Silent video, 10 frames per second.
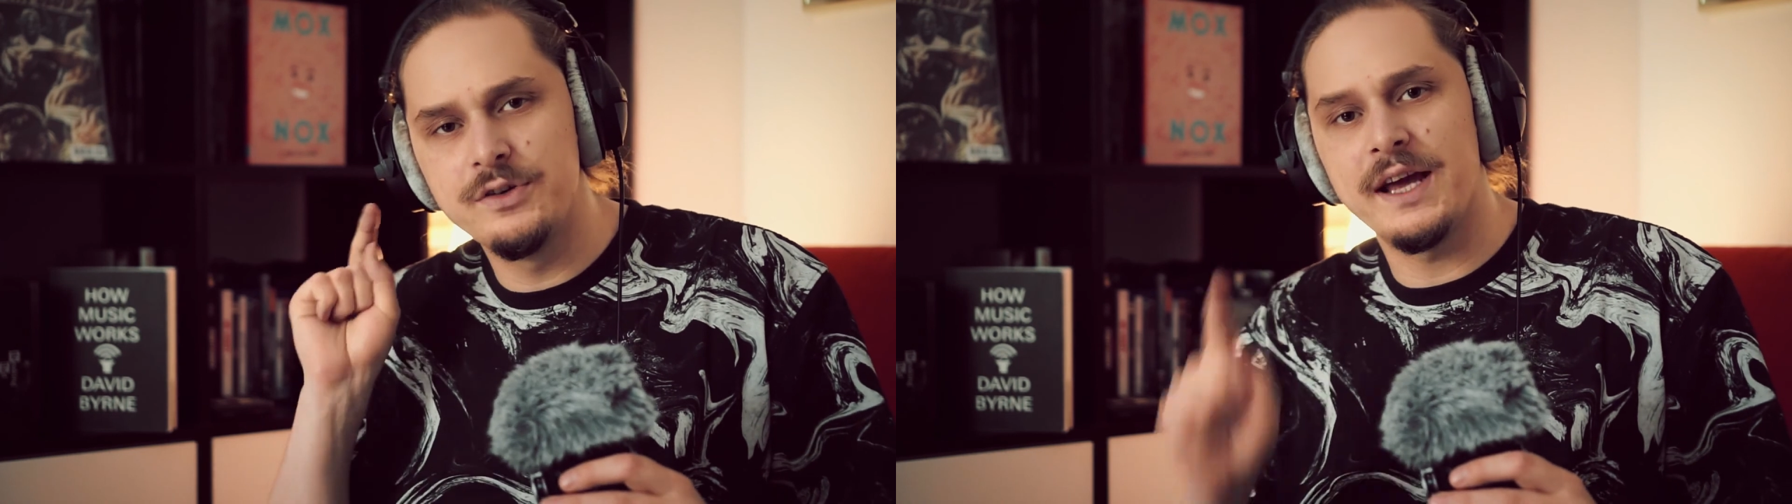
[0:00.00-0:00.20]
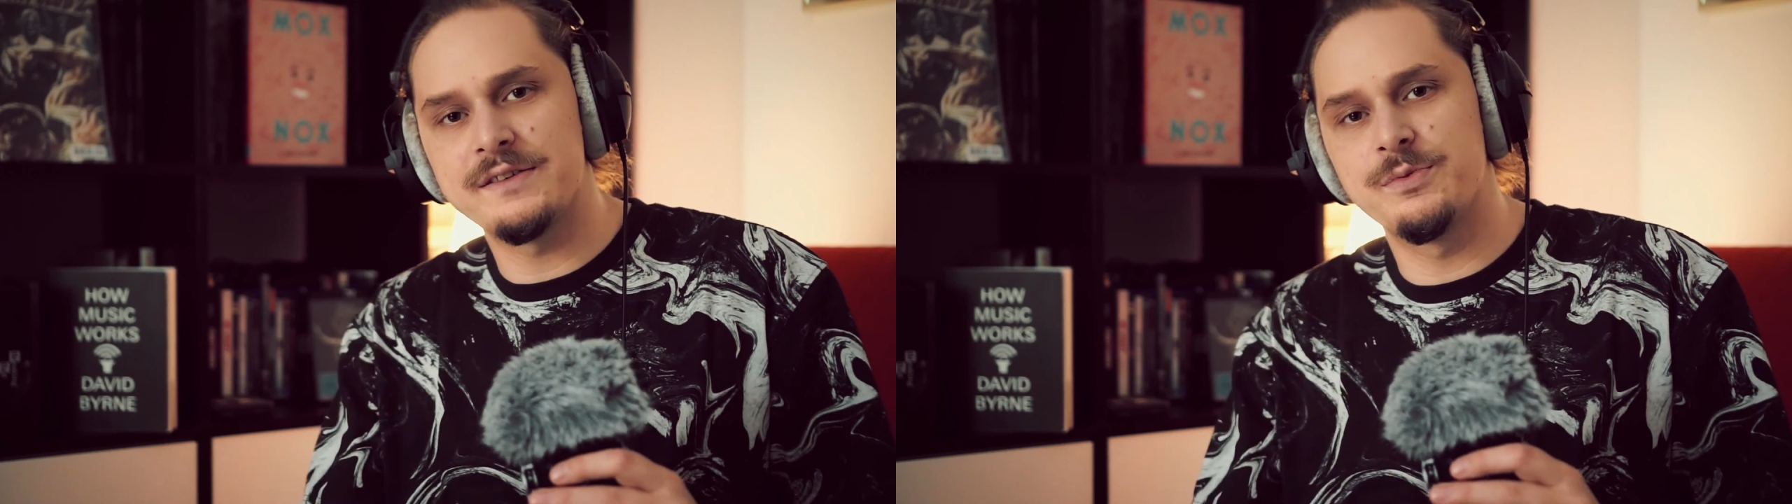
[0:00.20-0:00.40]

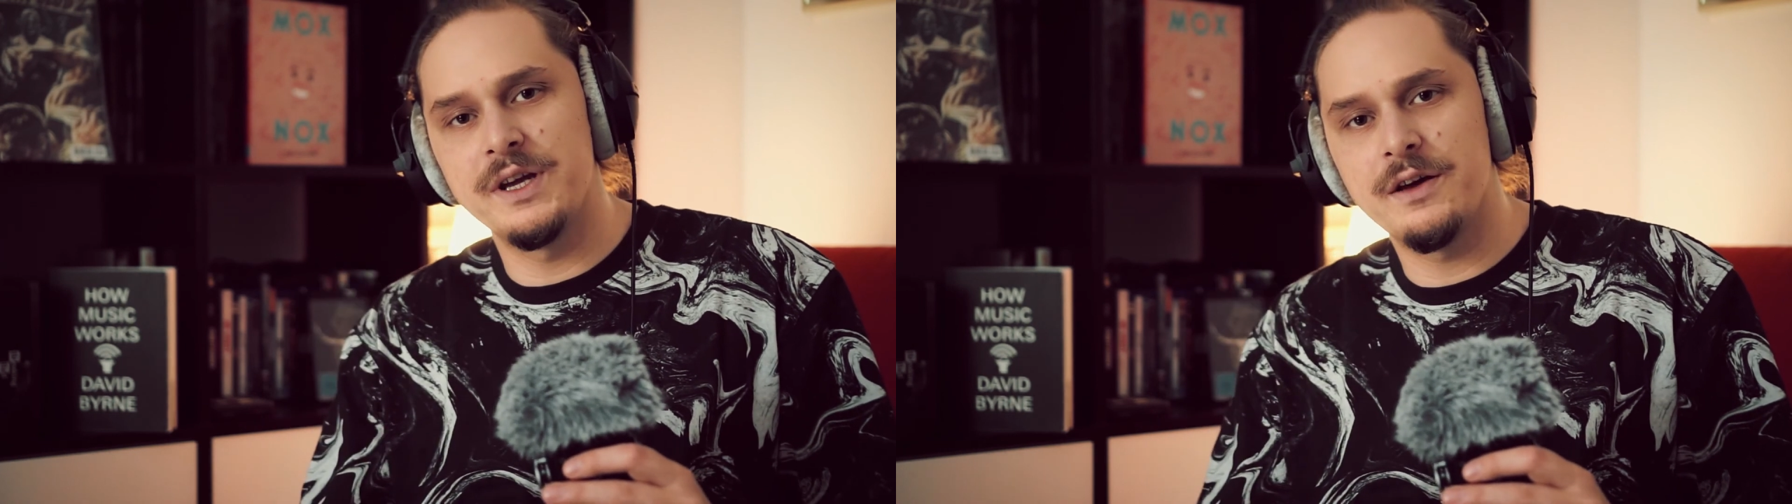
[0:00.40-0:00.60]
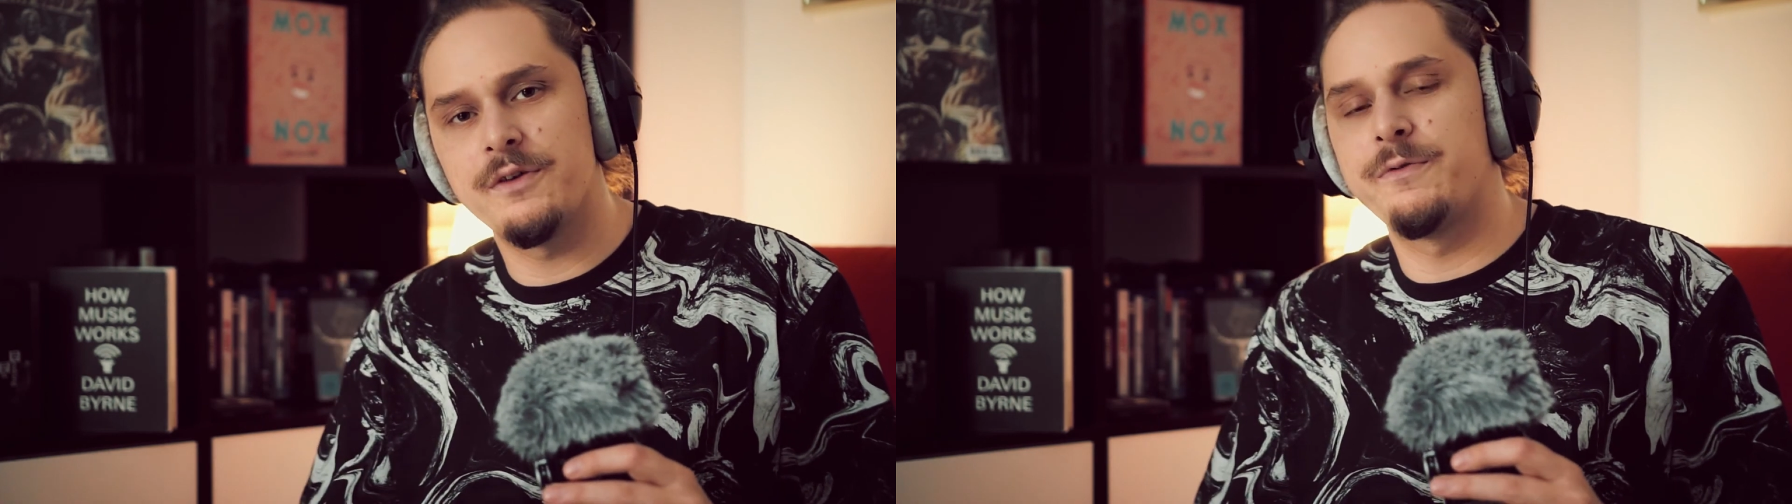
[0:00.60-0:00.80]
you next
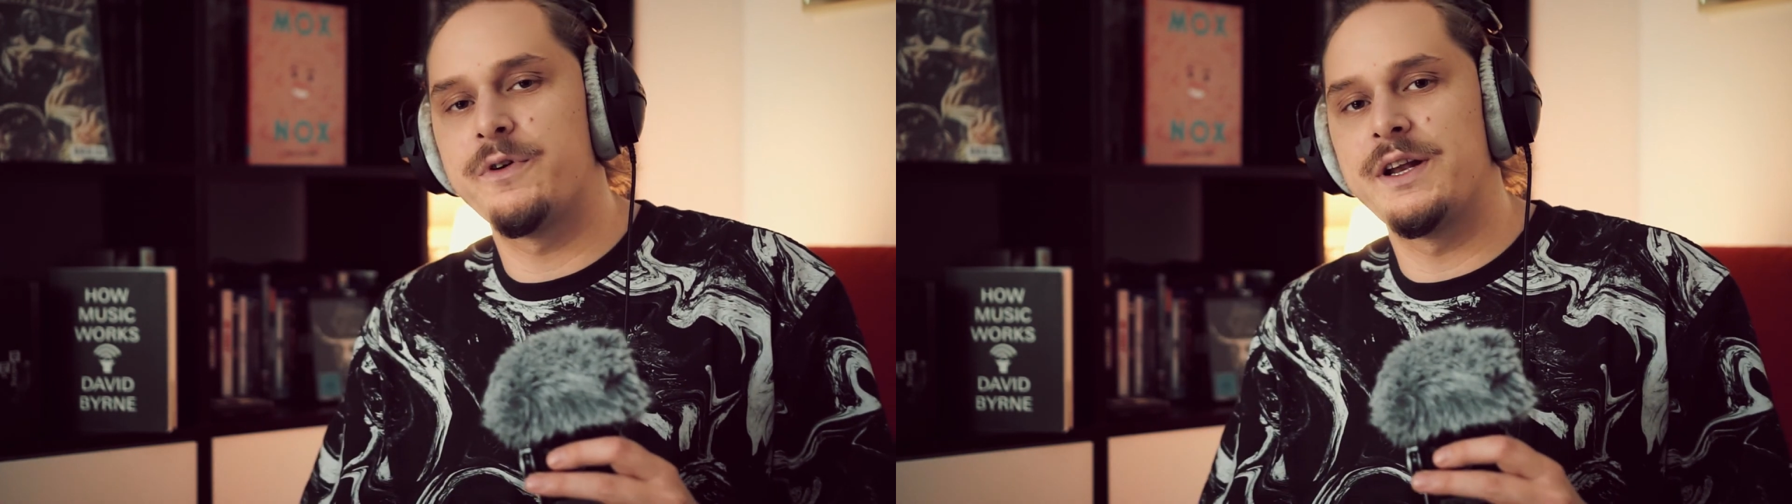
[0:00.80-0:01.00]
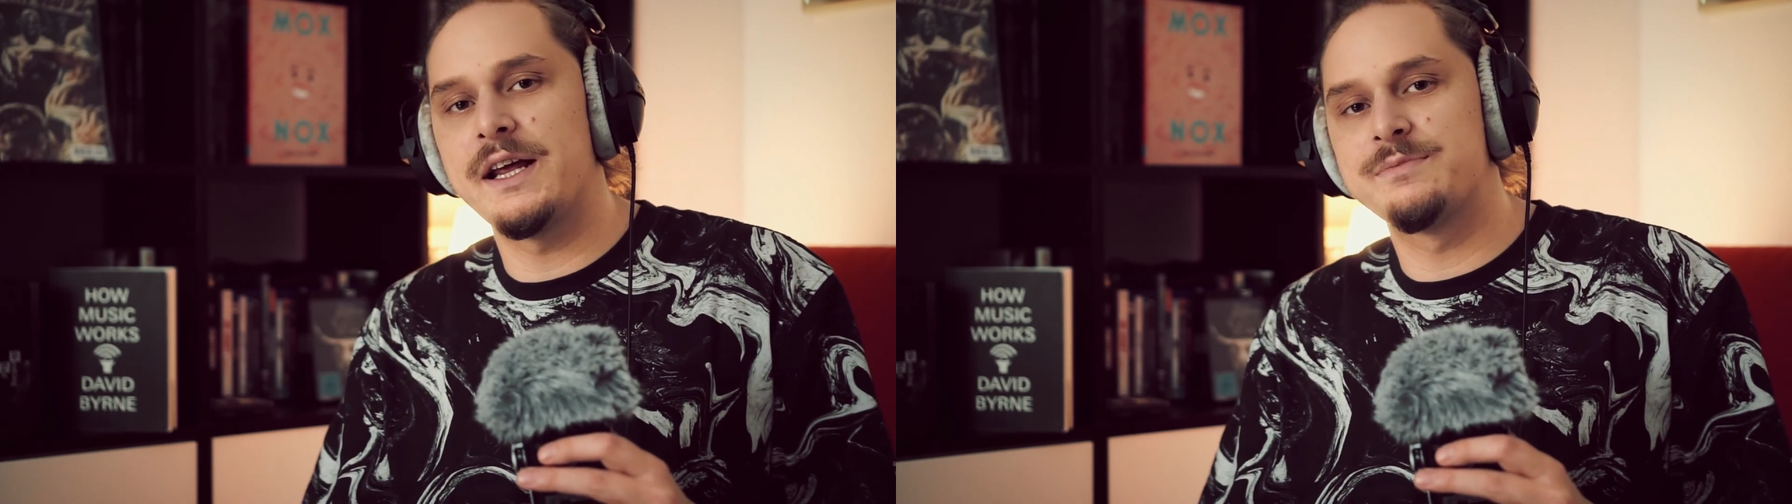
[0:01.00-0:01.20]
week
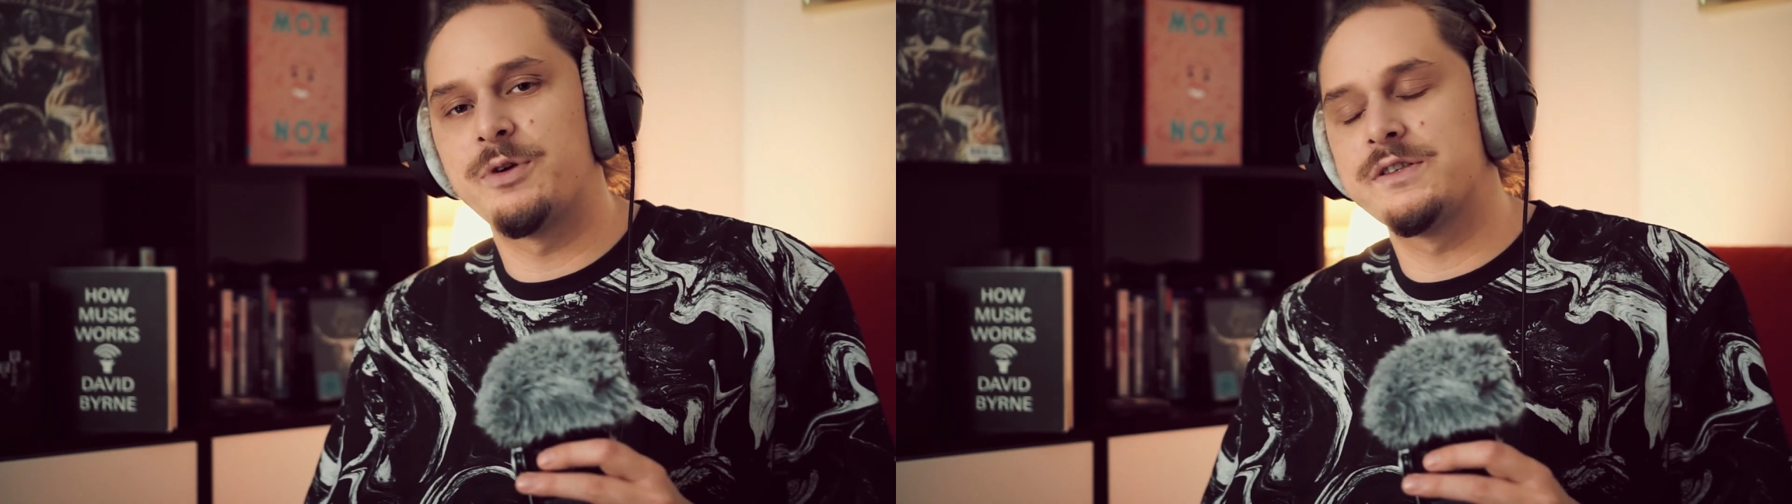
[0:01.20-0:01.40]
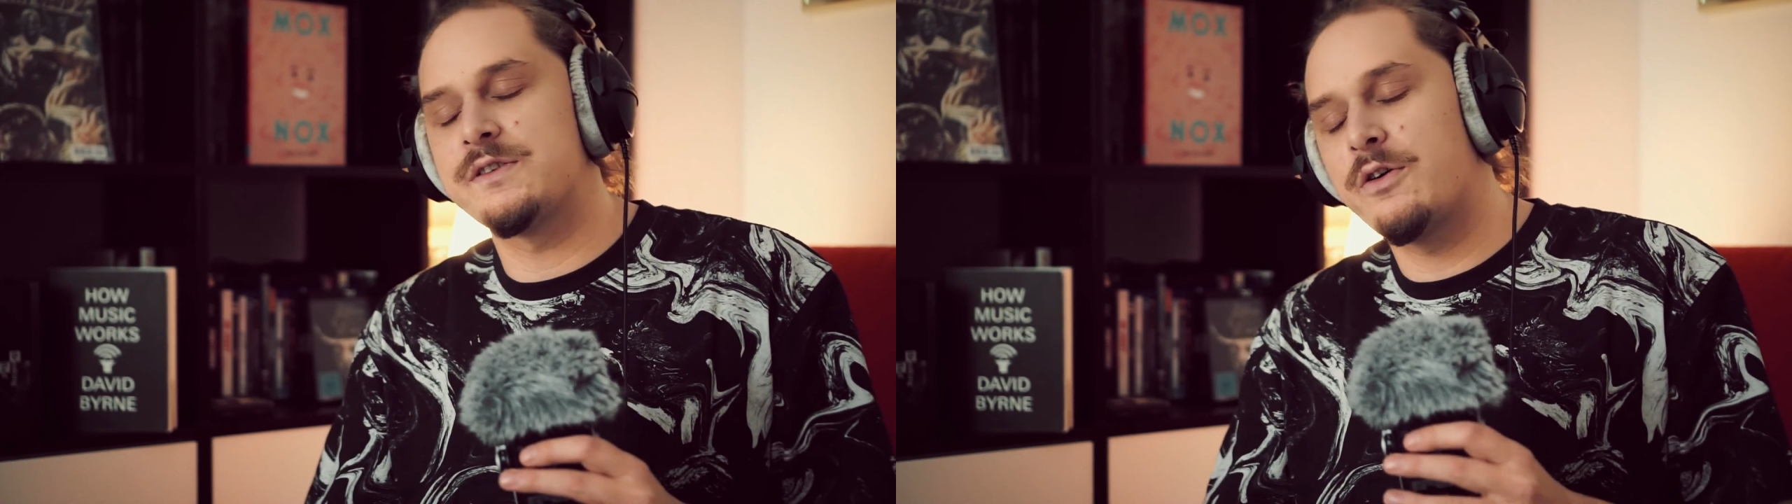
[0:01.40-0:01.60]
for the next parts.